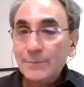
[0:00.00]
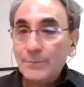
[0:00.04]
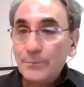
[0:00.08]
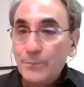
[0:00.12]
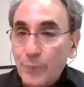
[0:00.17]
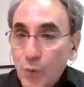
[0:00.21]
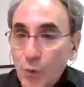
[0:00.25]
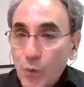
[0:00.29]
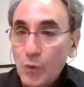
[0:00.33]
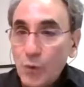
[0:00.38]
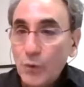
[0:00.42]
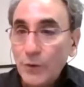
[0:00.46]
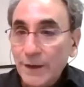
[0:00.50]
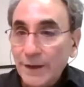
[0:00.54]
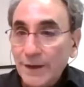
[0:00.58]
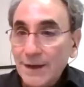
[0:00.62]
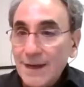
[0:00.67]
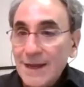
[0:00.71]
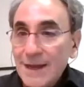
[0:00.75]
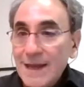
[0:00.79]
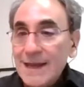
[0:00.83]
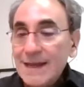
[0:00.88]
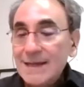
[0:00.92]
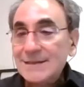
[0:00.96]
Boy,
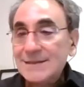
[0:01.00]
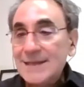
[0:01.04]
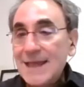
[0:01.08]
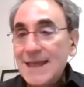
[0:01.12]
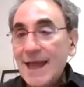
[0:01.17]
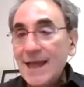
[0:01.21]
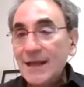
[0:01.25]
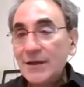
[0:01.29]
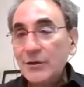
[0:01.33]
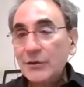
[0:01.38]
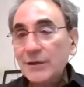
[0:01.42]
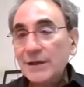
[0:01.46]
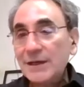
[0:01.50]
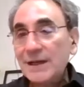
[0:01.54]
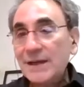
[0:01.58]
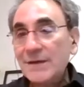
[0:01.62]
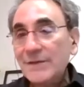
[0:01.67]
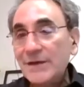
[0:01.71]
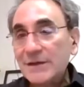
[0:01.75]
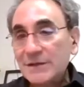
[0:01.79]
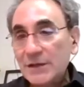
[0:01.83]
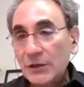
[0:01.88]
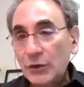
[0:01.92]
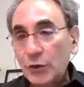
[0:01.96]
is that going to give
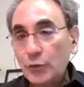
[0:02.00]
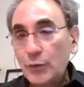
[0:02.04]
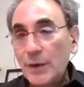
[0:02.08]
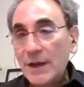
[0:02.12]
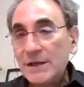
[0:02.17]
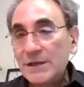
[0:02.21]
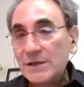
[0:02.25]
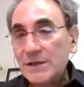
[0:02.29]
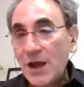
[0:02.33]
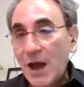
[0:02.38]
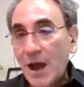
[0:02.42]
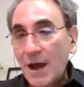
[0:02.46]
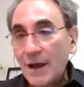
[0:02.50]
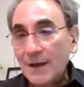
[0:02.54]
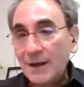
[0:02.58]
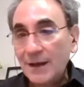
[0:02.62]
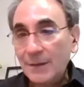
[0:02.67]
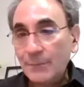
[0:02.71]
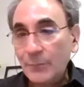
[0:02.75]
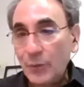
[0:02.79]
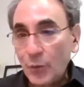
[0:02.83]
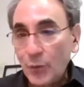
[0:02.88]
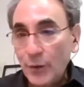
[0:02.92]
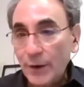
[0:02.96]
us a great talking
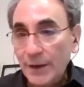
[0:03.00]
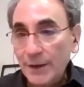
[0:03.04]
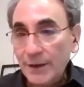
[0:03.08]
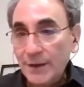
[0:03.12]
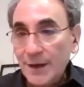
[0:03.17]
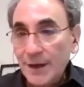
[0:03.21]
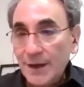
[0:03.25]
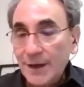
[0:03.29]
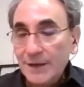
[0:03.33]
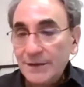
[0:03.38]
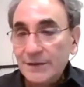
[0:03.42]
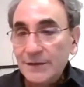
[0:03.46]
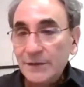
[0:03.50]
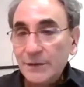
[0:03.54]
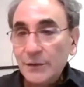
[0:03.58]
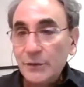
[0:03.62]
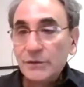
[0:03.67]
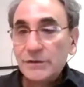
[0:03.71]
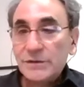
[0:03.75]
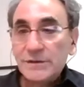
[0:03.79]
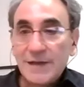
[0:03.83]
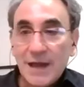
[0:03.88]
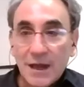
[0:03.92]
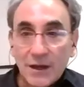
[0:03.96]
point to
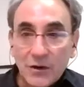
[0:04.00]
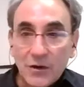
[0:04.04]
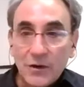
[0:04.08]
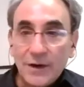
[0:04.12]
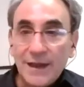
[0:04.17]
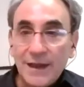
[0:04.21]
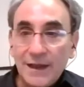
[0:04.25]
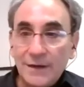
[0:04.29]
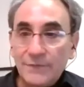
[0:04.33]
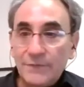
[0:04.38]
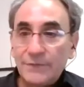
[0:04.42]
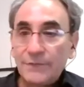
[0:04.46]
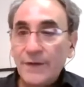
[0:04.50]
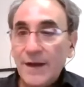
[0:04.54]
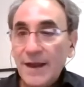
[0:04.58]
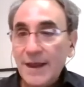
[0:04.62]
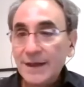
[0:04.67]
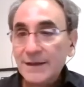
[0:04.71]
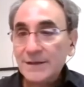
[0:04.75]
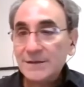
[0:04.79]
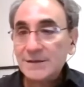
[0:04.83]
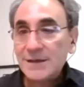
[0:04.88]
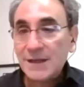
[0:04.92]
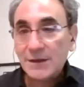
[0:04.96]
those knucklehead
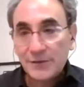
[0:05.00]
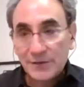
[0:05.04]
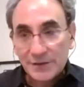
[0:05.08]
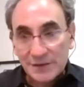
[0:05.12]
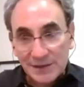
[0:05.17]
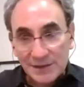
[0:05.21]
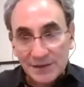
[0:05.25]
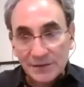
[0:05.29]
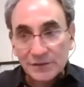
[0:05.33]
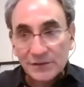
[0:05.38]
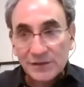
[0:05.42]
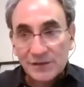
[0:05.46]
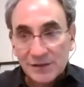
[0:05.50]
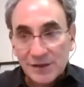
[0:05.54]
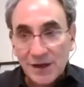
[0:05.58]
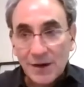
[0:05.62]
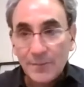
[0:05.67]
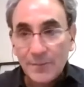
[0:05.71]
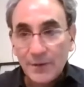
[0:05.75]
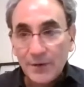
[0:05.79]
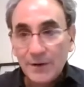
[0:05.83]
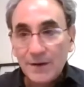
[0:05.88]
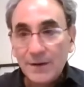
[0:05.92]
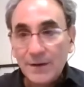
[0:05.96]
friends that are still
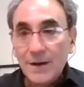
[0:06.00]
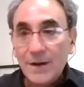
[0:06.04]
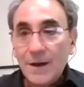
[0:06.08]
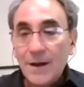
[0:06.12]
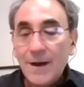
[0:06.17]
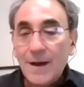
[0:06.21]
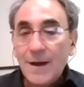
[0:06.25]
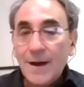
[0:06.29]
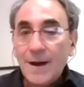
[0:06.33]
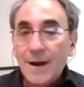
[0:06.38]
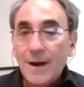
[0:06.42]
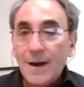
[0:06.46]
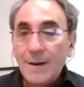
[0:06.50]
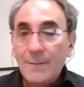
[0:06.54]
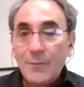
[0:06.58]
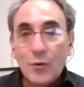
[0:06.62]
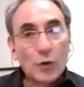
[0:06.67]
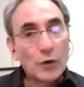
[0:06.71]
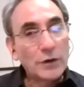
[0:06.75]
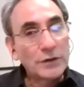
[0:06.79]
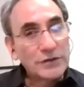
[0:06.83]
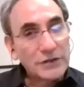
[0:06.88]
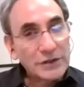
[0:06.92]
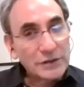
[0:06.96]
stubborn, um,
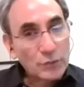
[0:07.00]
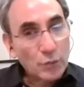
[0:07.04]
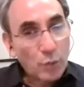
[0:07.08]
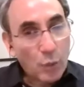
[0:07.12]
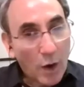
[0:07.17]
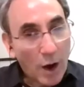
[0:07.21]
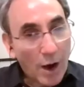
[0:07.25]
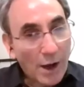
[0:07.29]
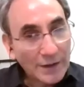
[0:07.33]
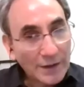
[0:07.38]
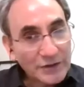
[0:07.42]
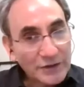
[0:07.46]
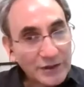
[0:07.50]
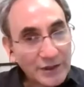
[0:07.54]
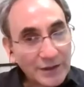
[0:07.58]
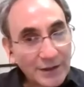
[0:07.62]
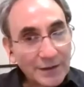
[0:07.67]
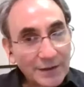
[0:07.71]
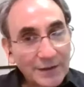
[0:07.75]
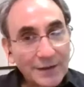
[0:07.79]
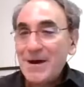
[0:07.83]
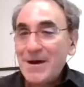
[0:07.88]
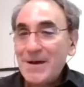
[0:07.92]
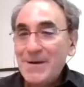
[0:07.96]
or just watching.
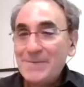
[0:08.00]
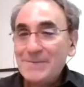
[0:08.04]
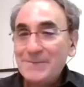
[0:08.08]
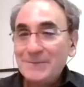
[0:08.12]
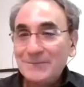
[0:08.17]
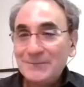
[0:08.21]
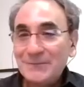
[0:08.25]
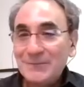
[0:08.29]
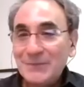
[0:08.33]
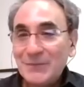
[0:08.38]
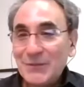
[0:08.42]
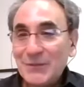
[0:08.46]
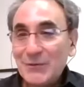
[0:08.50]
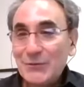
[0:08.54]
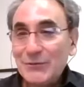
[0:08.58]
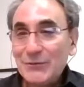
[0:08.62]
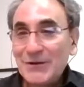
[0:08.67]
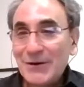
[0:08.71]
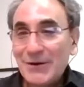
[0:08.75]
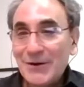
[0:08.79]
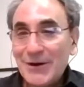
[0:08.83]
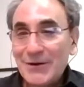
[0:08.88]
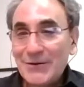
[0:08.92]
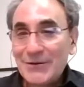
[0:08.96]
Um, who's
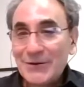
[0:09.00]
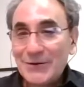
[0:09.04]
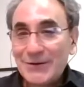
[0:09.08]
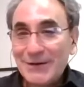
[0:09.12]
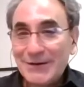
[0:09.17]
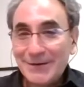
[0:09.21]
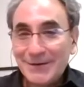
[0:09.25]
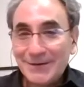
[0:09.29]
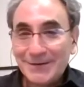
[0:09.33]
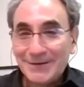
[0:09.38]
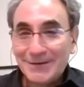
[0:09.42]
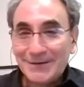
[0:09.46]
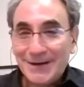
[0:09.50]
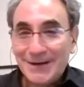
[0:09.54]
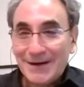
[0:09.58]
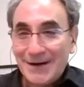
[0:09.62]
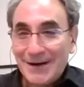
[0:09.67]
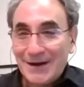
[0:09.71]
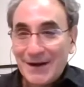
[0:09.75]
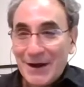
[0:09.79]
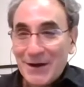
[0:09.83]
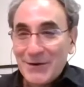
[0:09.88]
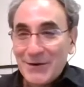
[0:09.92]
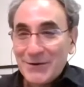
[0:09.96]
our uncle here?
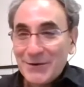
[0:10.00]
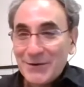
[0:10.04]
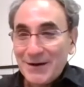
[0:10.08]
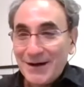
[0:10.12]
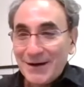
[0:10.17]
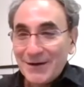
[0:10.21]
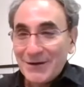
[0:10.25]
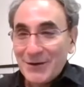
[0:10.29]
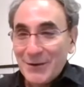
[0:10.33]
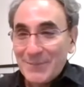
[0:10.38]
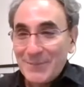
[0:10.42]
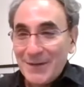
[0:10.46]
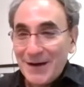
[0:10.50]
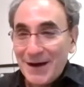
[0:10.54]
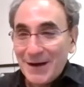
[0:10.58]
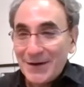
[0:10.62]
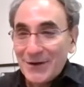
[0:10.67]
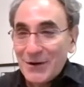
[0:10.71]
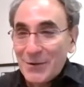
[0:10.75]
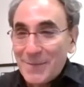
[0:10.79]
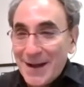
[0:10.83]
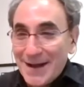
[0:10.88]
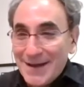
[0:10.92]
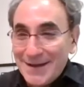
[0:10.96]
Uncle, Uncle,
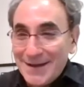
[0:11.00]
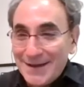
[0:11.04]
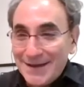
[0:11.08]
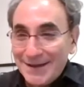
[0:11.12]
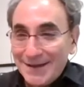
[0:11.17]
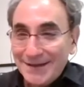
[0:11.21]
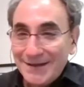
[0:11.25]
Uncle Mike?